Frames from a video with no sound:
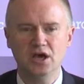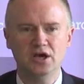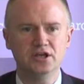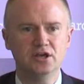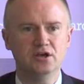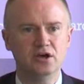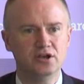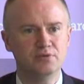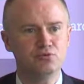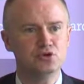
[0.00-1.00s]
and
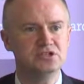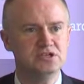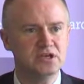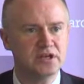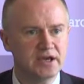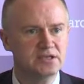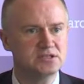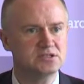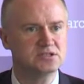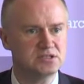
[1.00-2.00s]
a pretty
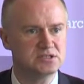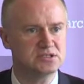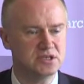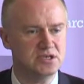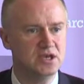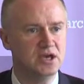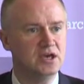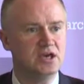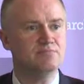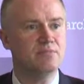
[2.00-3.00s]
united city
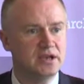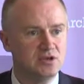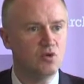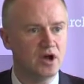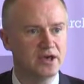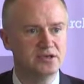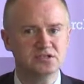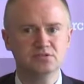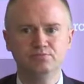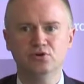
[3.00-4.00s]
in many
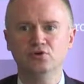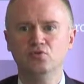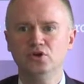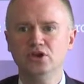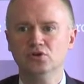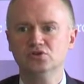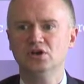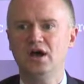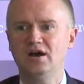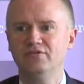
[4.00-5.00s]
ways, but we
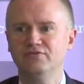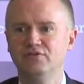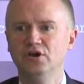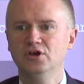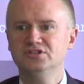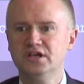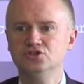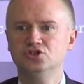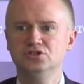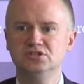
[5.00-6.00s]
also have
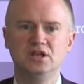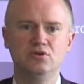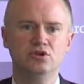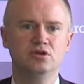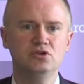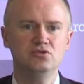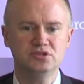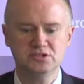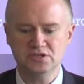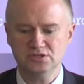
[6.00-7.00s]
tensions in our
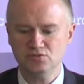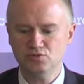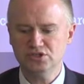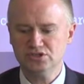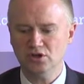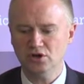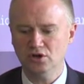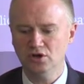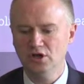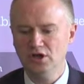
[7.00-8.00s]
communities. And we
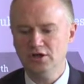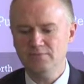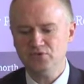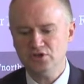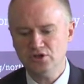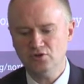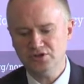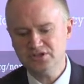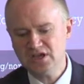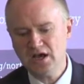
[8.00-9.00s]
saw, you know, at
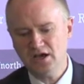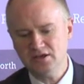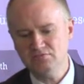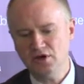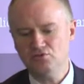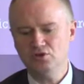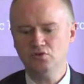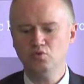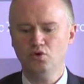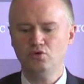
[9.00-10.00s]
the time, a
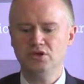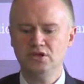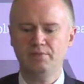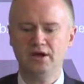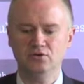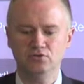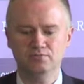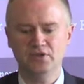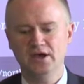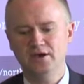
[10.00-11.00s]
real worry about
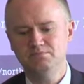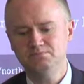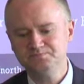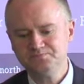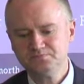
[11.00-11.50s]
a